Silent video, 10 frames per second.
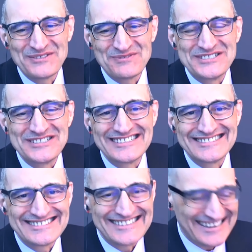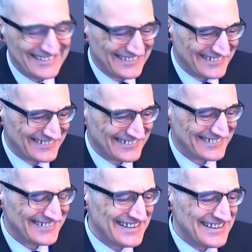for just a second there.
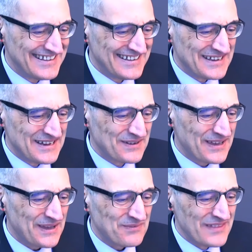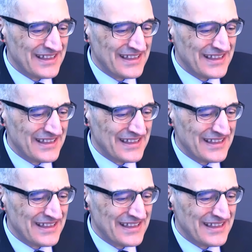Okay.